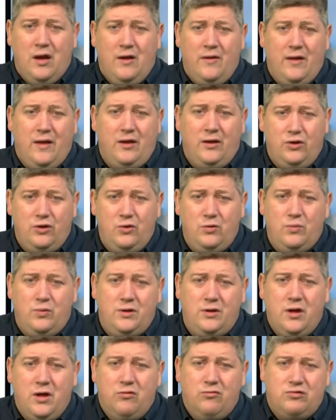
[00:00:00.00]
that you
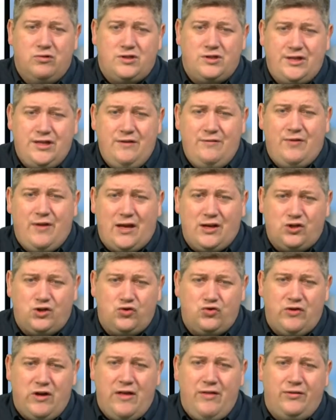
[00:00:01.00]
would receive that
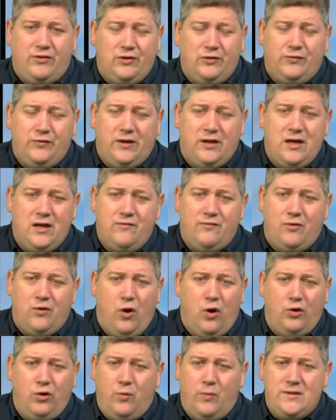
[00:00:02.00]
strength to forgive.
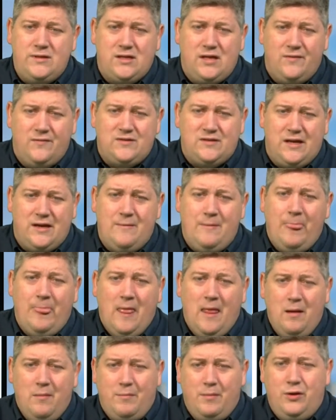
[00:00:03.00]
God always gives
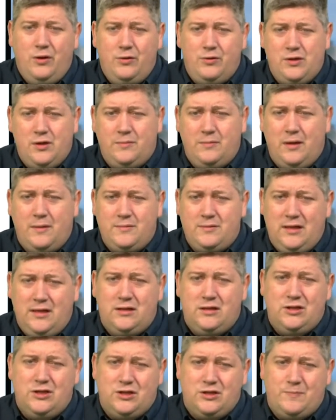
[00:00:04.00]
it, but you sometimes
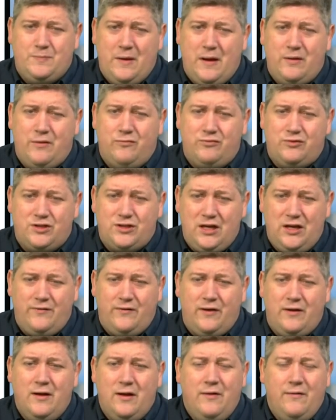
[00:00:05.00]
need to just be able to receive
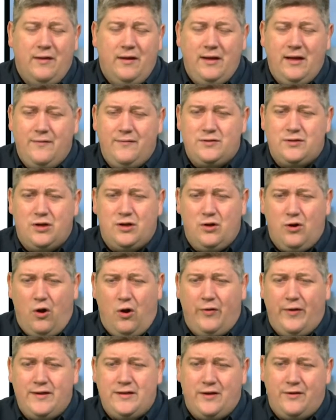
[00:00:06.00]
it. Then give us a
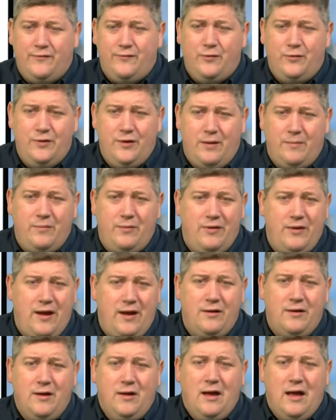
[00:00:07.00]
call. There's our phone number
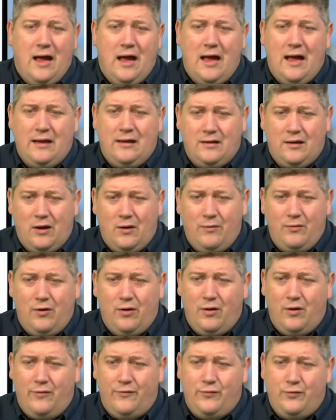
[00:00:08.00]
there. And uh, we've
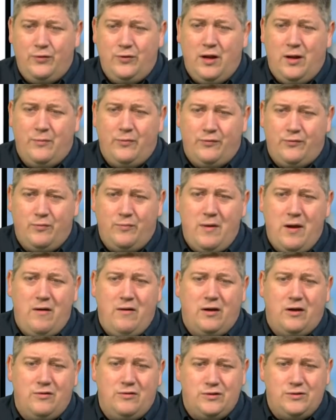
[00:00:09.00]
got our phone number for
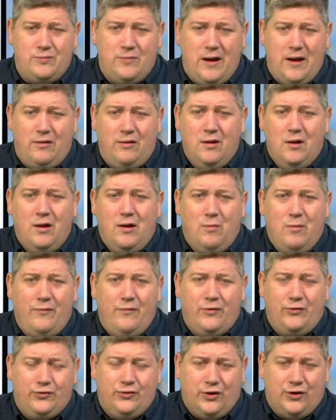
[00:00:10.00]
America as as well.
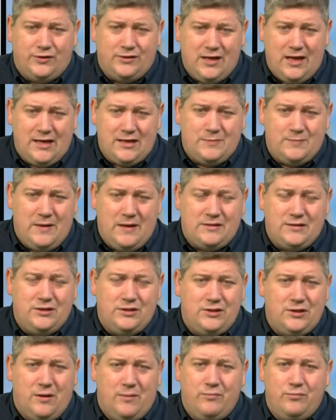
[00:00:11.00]
We've also got text
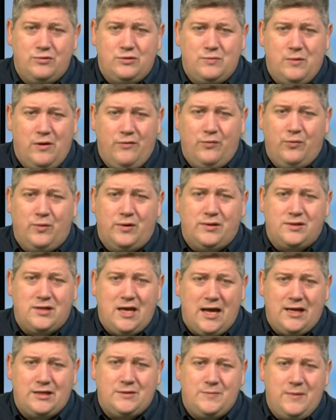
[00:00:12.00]
message number as well if you want to
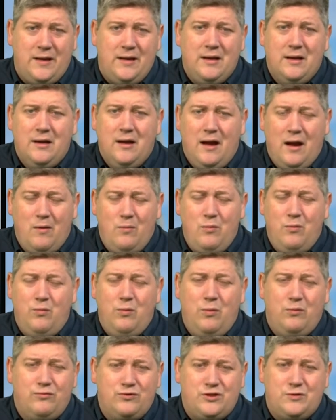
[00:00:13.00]
text me, and we'll,
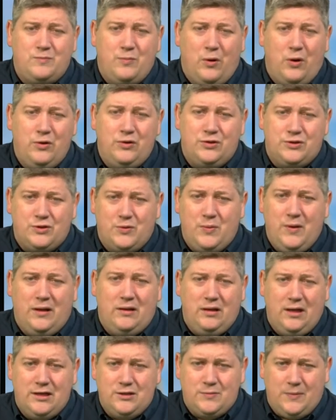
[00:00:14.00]
we'll respond as
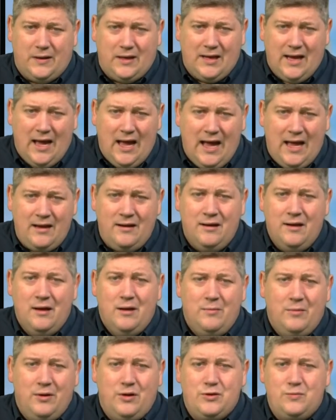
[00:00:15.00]
quickly as we can
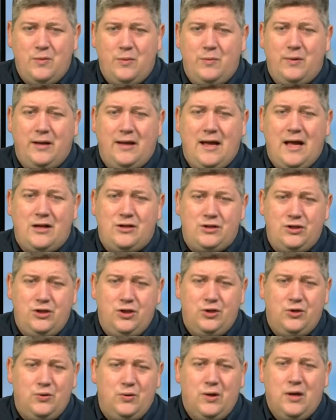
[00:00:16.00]
because we want to get to
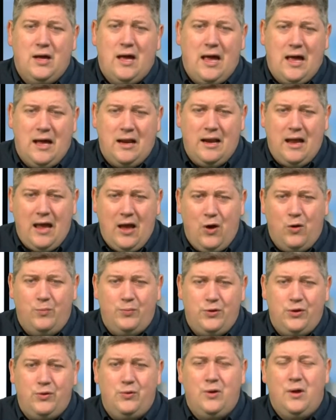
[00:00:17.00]
you and
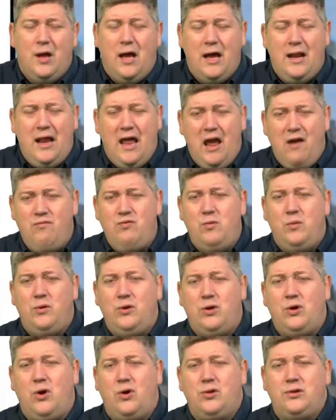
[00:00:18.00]
help you. And everyone
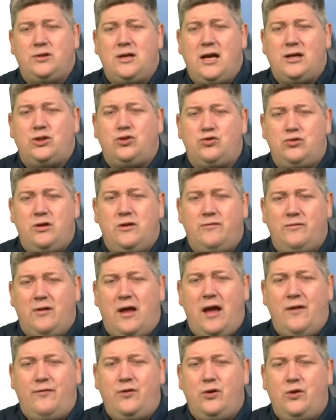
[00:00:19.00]
who contacts Tree of
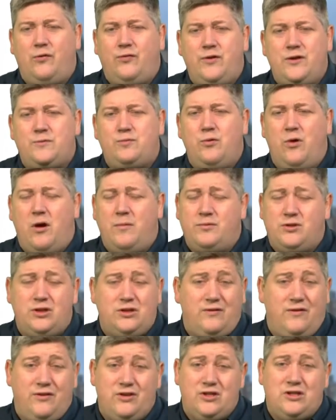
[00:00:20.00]
Life, you know, if these programs
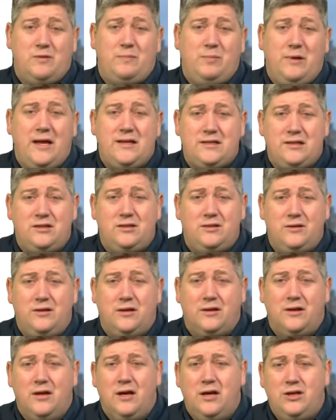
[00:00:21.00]
just they're just a blessing to
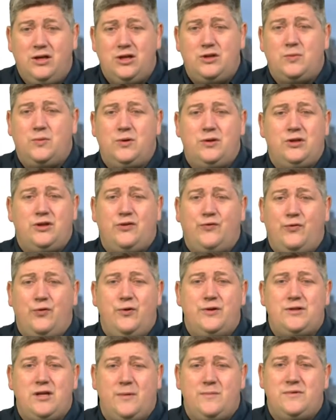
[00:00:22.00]
you, just want to just
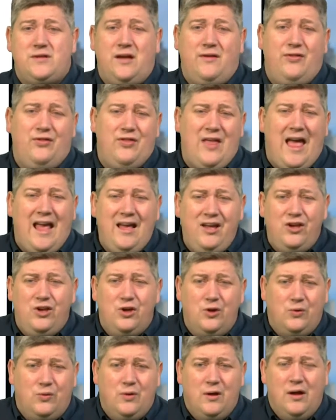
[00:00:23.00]
phone us up and say thank
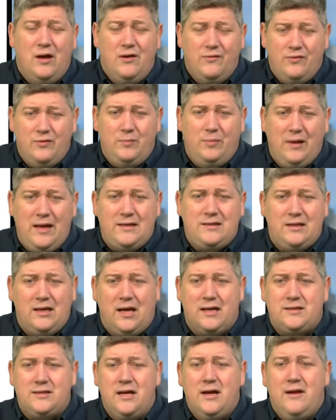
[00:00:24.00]
you for blessing
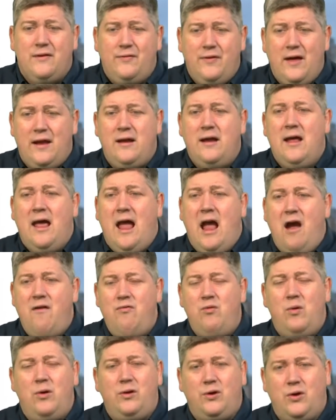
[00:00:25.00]
us. Then
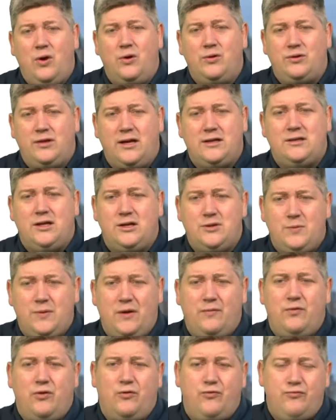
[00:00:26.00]
everyone who contacts us, we
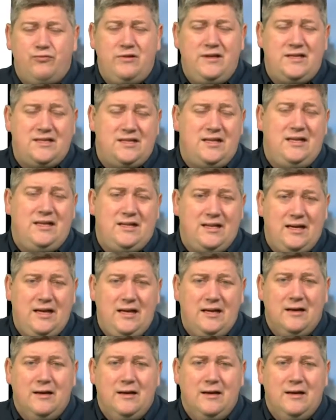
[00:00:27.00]
give you a free CD,